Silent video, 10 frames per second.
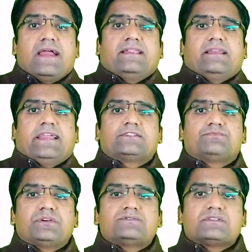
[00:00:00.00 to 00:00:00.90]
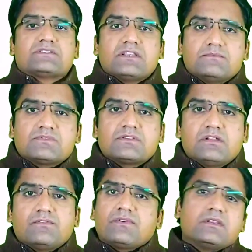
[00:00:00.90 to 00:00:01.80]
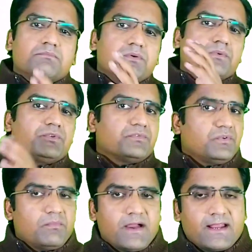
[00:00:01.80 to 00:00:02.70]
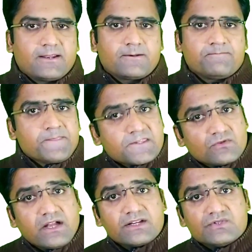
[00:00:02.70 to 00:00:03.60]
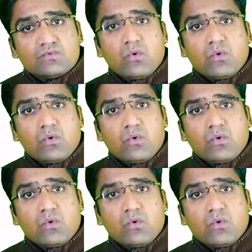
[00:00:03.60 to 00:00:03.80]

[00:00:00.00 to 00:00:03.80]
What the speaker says: and expresses himself in a beautiful manner. So that is